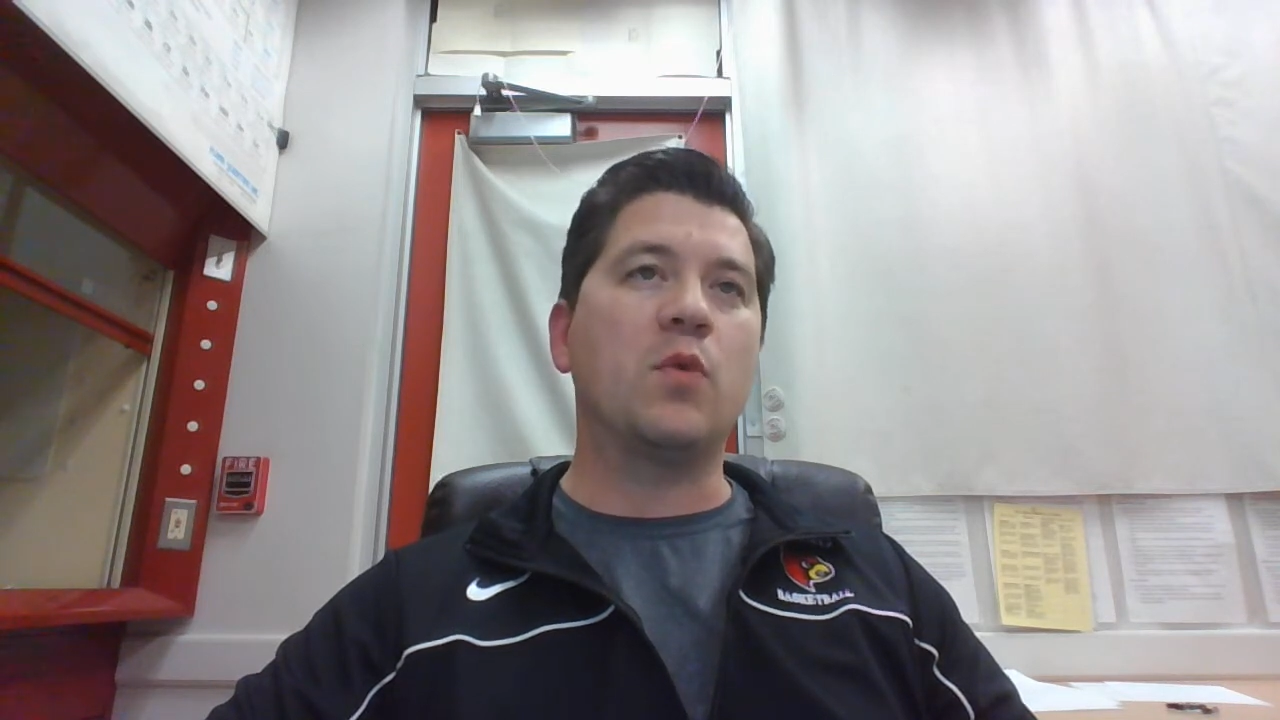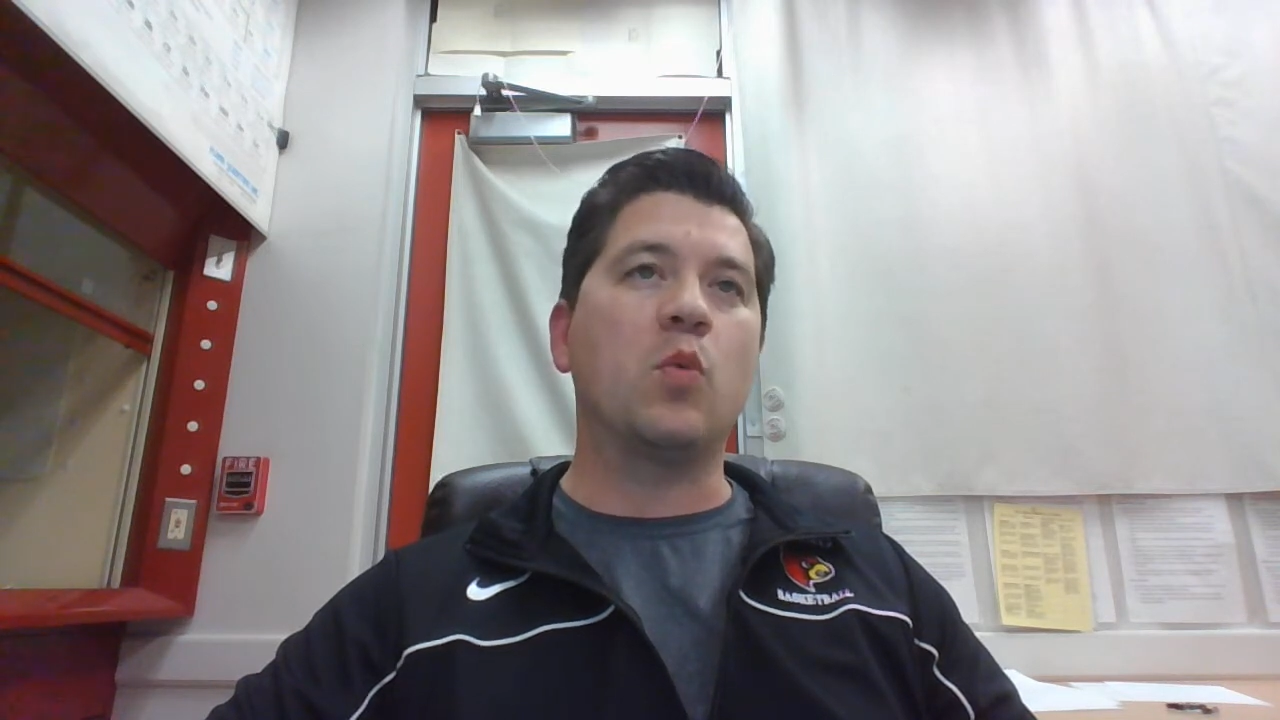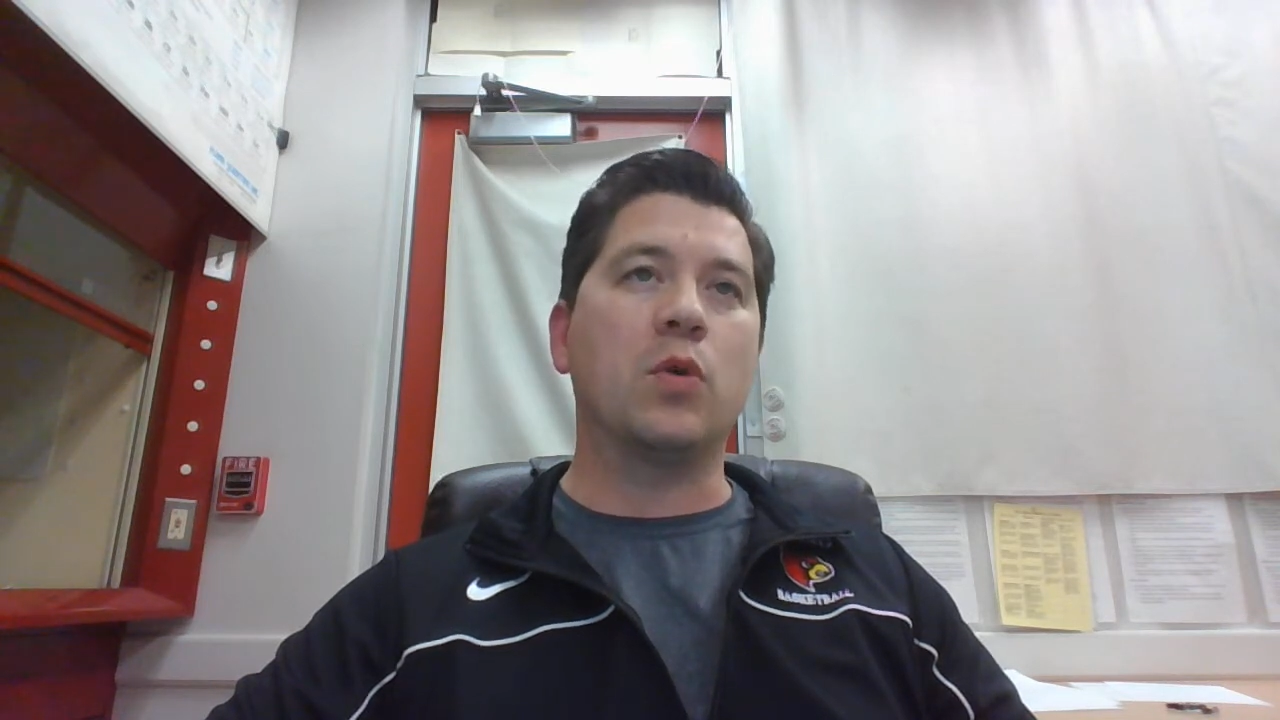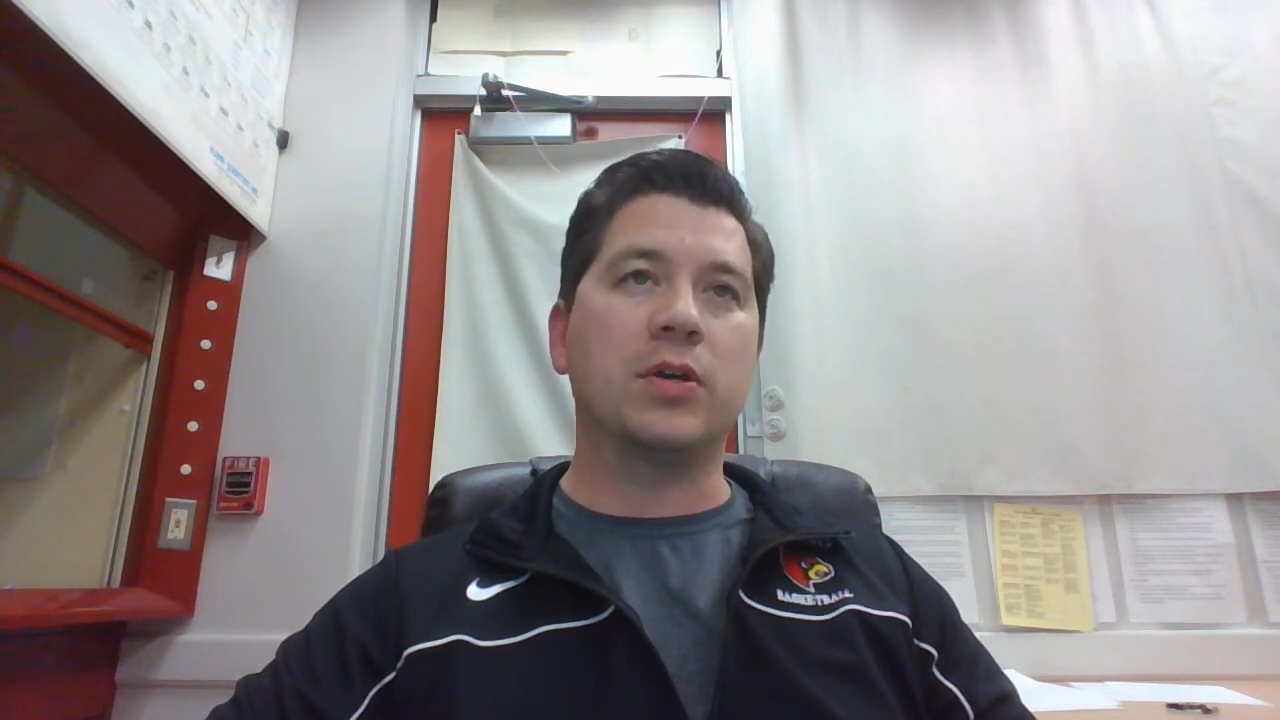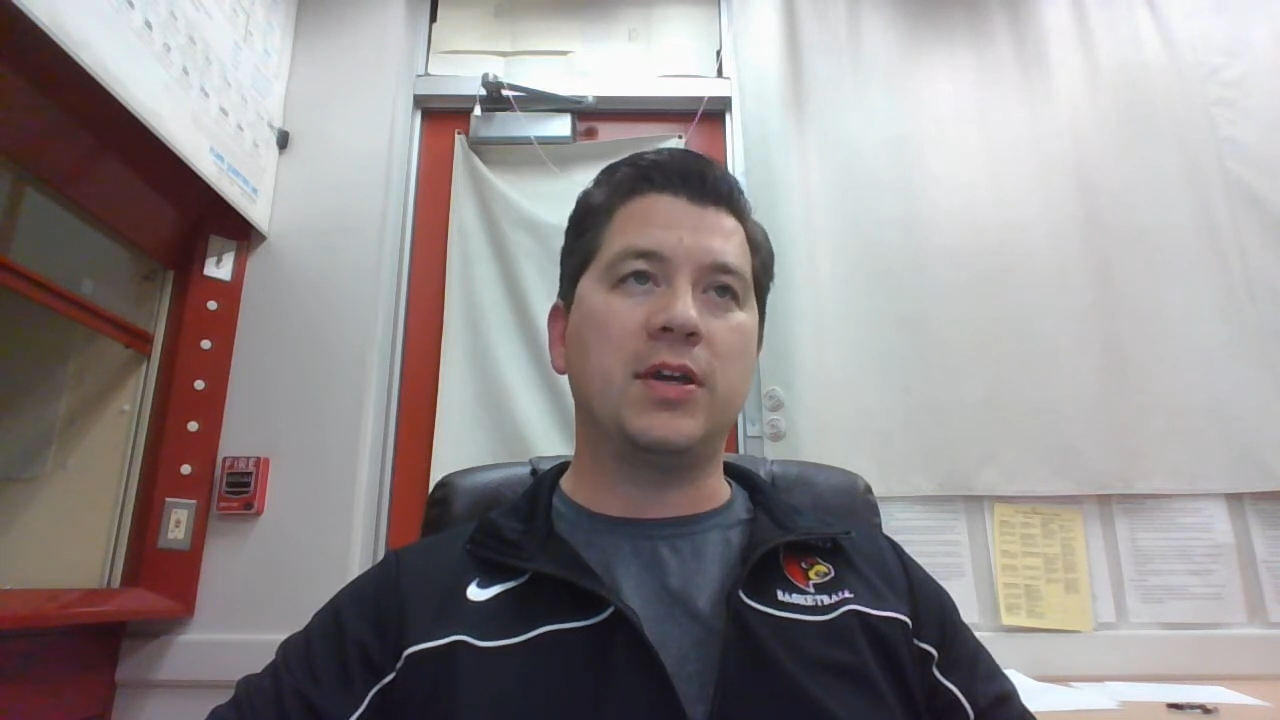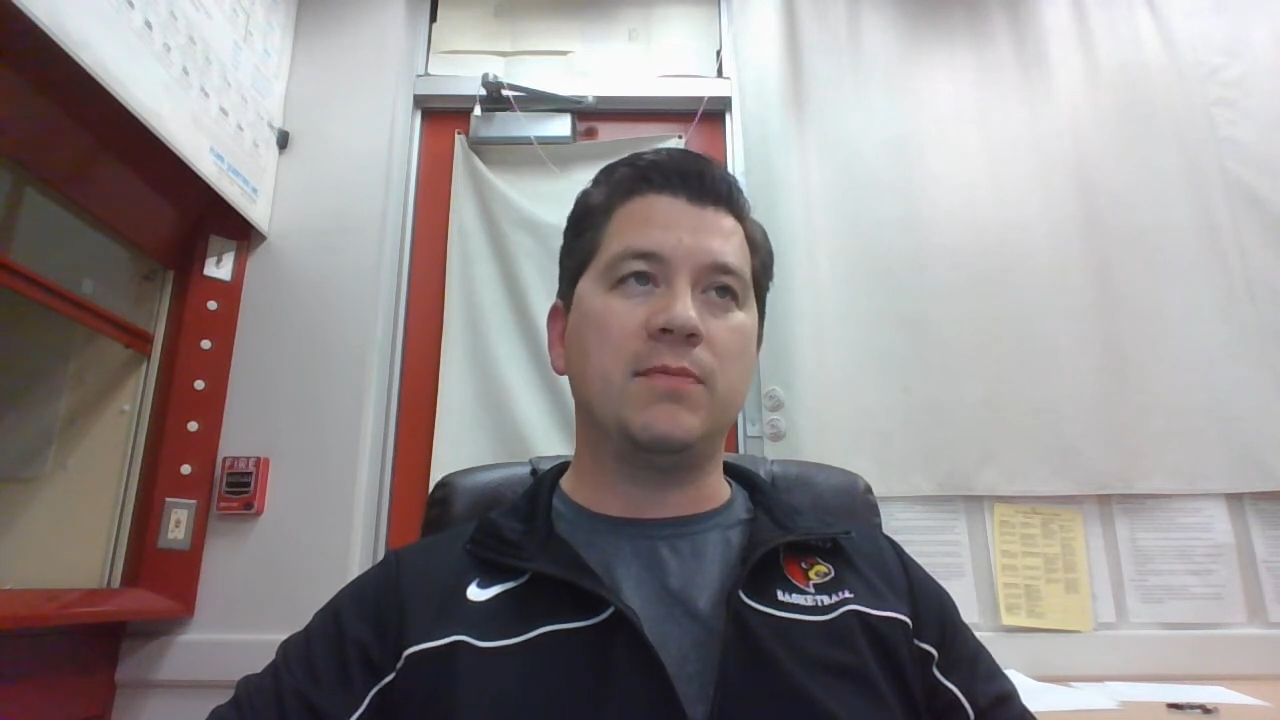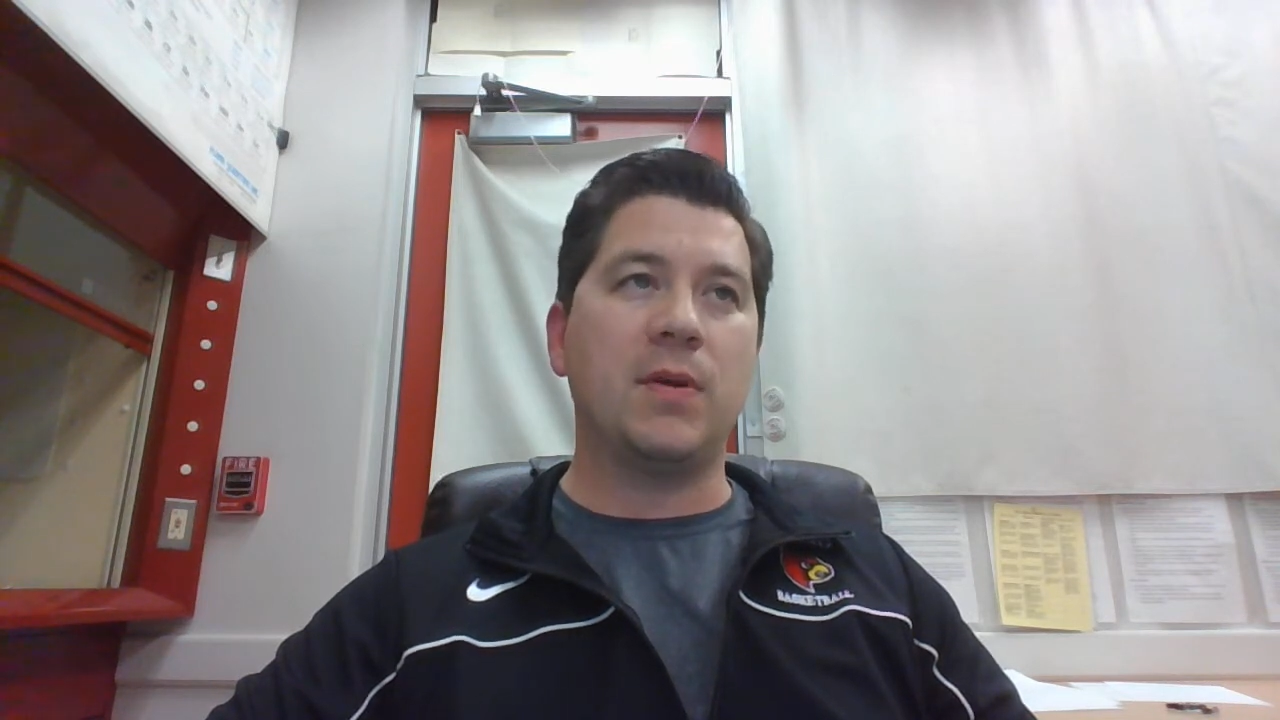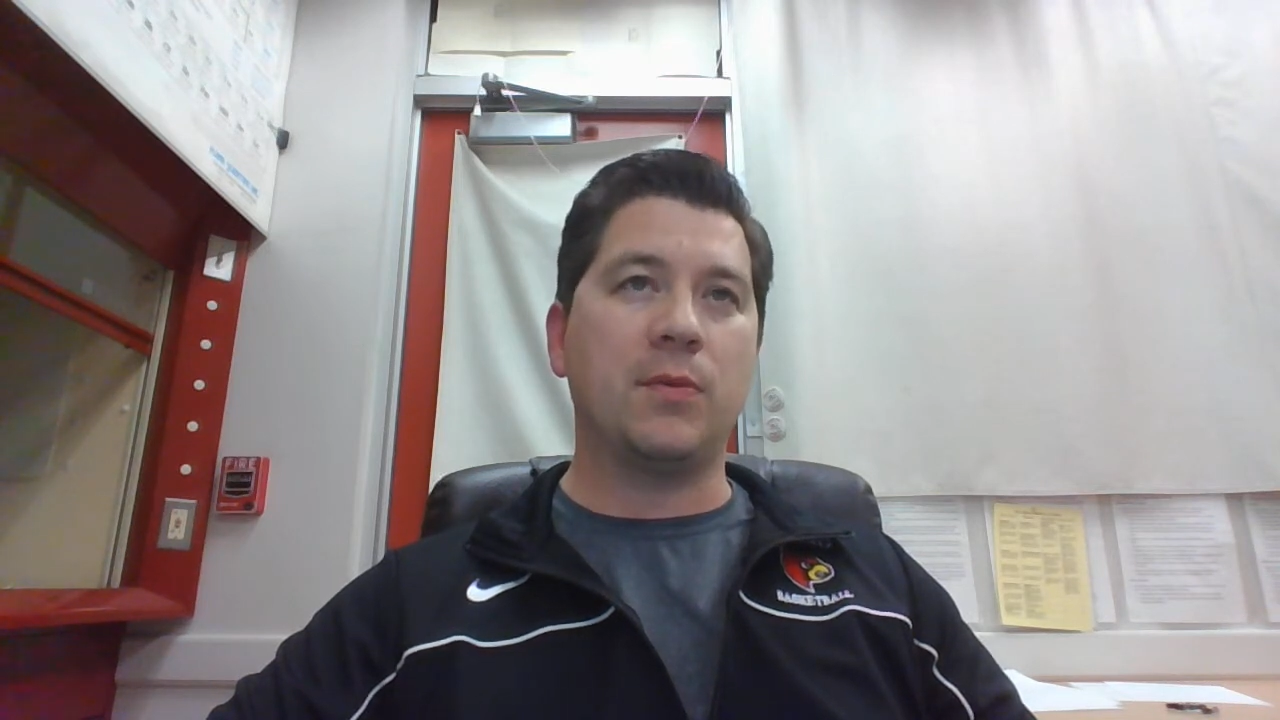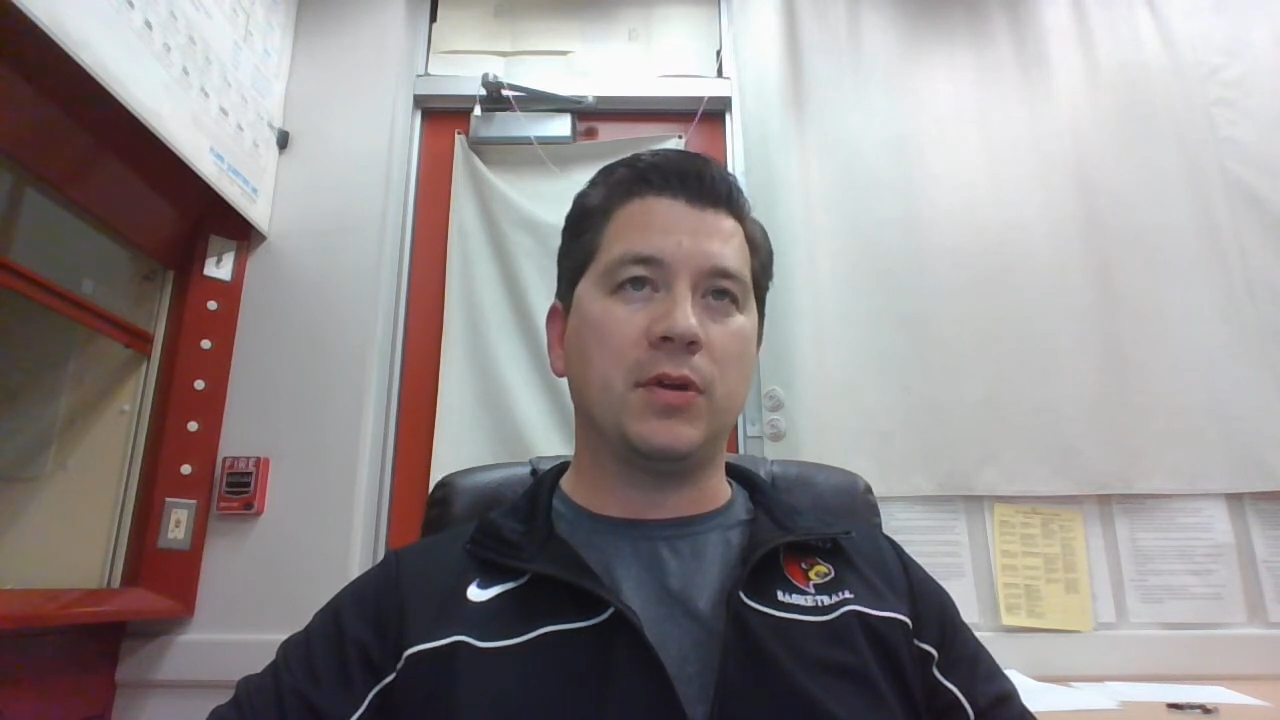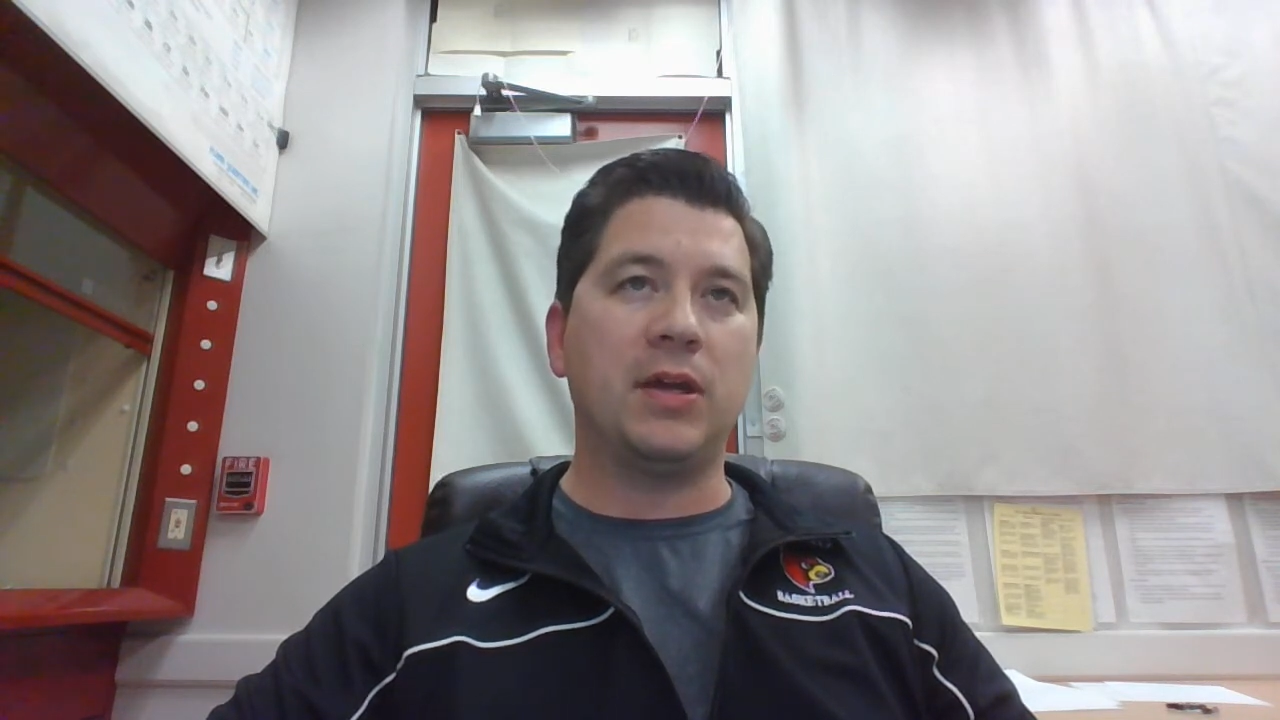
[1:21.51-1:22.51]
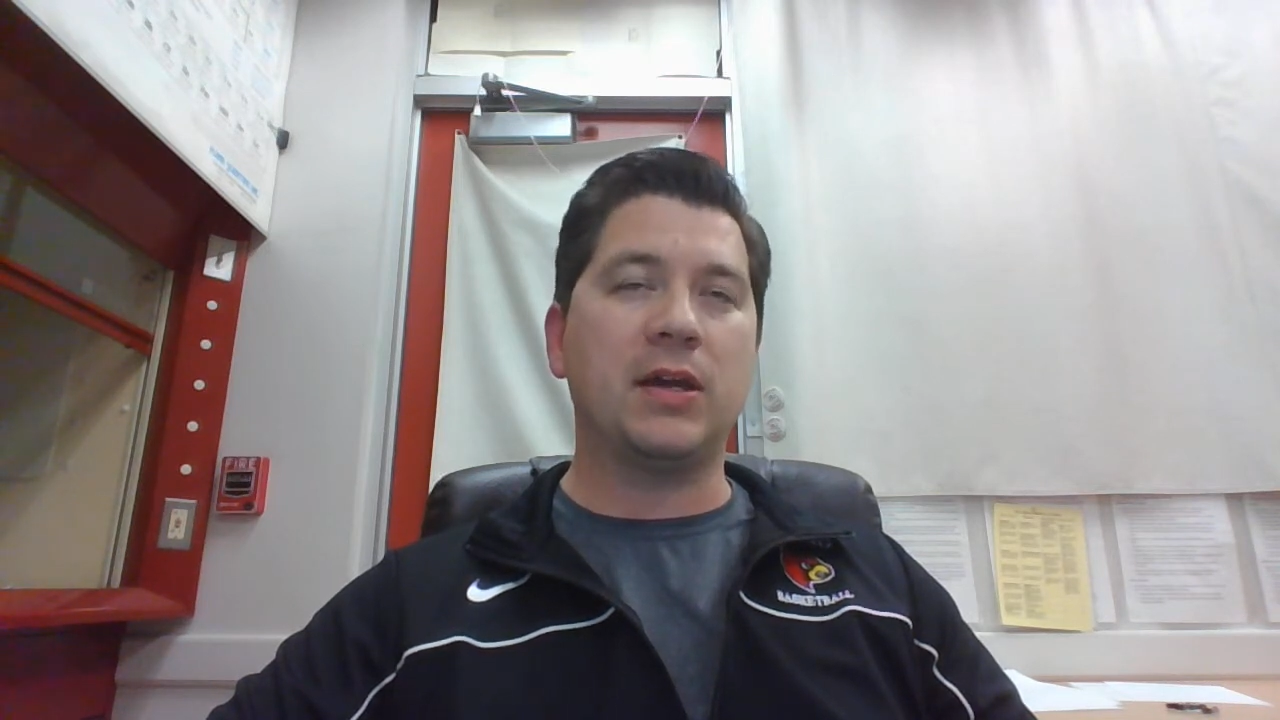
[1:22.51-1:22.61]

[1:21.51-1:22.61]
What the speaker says: working memory